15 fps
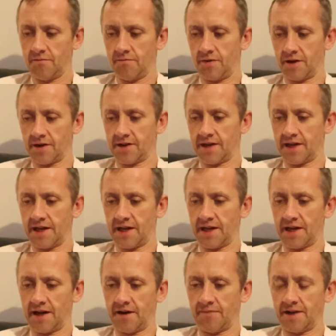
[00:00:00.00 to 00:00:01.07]
But
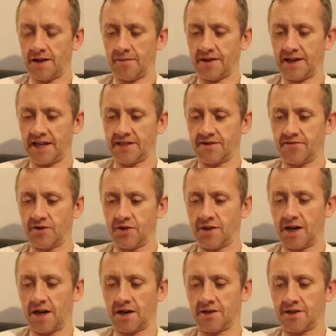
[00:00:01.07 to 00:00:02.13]
they have been up against a few
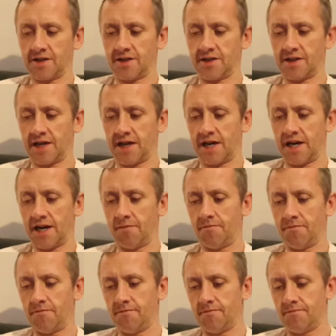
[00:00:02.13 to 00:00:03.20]
Deoxys,
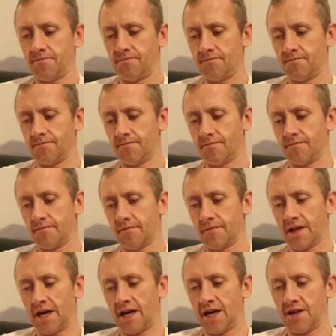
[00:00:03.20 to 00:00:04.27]
um,
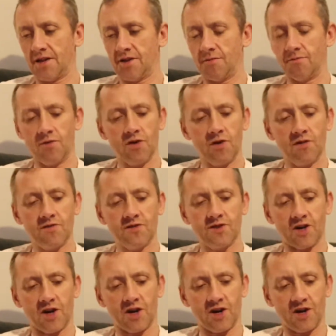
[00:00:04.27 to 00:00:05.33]
and the moves
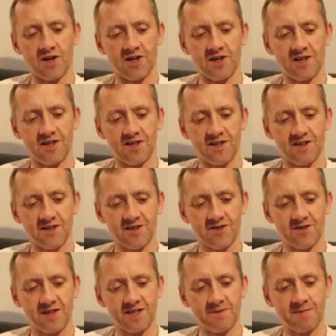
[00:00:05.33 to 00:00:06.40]
are
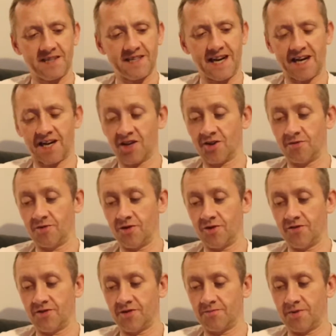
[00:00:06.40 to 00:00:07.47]
sort of spectacular
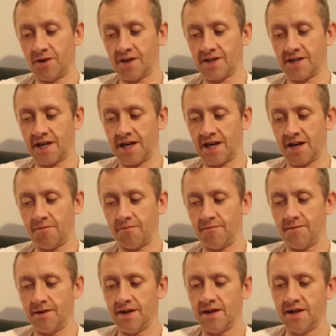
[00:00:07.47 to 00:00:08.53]
moves, but um,
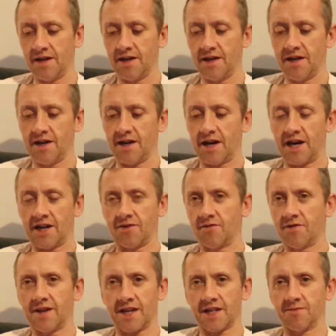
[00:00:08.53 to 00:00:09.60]
I don't
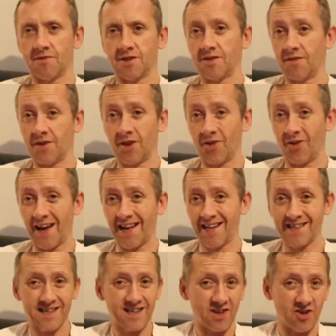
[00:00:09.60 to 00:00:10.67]
think it's much of a threat.
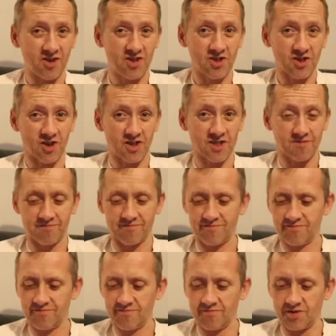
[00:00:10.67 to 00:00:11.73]
It looks awesome,
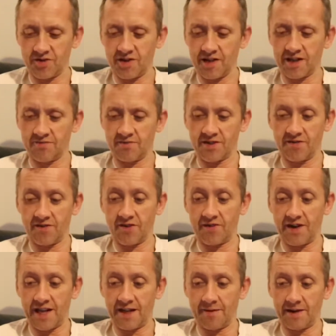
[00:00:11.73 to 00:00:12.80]
but I don't think it's much of a
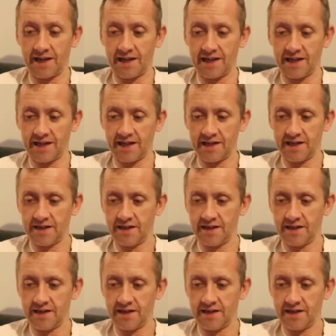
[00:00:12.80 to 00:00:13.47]
threat in the Battle League.